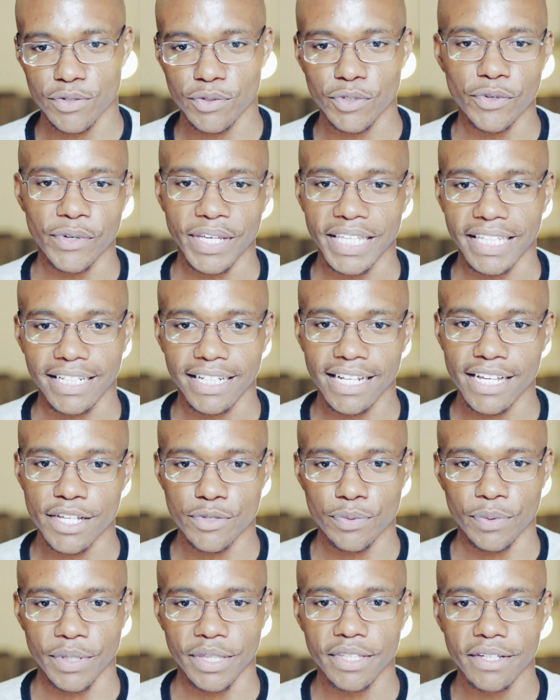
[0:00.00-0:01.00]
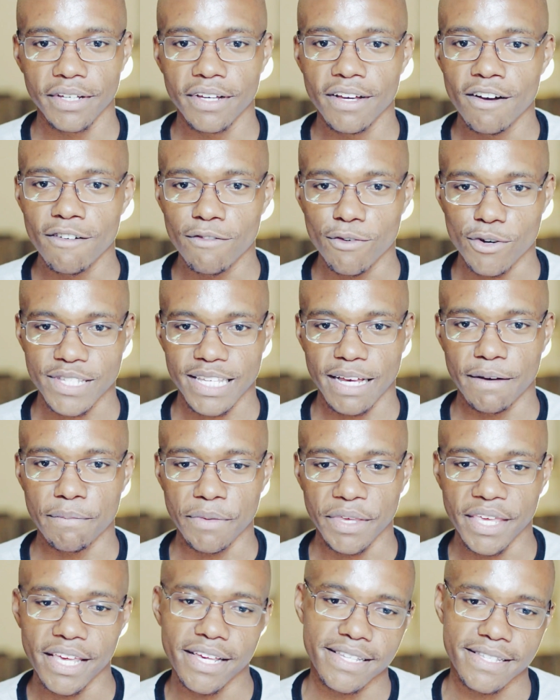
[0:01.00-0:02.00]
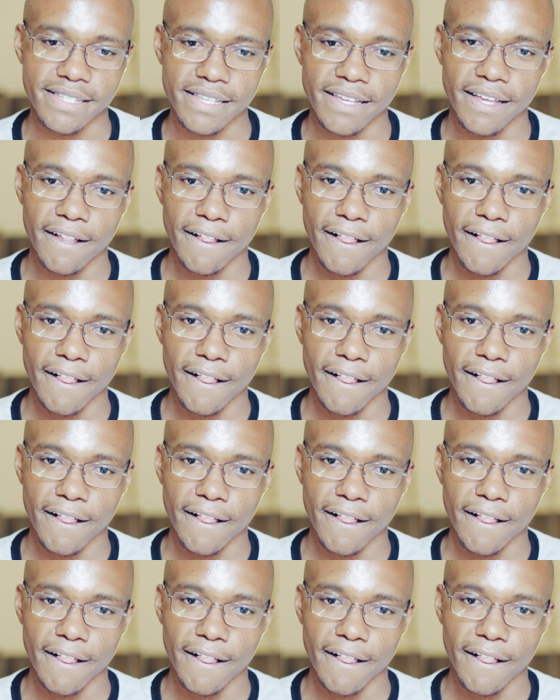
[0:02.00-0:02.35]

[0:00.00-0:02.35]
who you're in class with for some years.